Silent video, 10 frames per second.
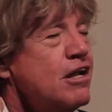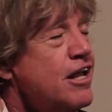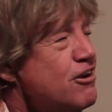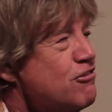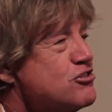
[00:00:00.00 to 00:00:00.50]

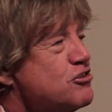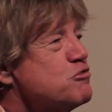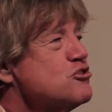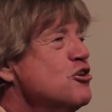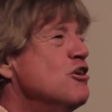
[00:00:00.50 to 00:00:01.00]
Leonard Rosser
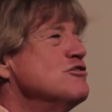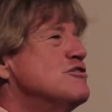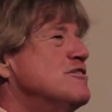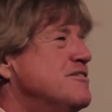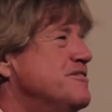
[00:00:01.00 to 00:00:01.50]
was not
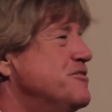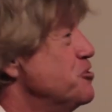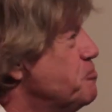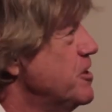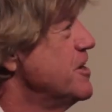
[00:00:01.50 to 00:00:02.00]

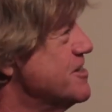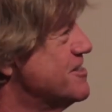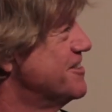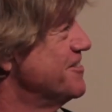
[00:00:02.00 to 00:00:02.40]
too pleased.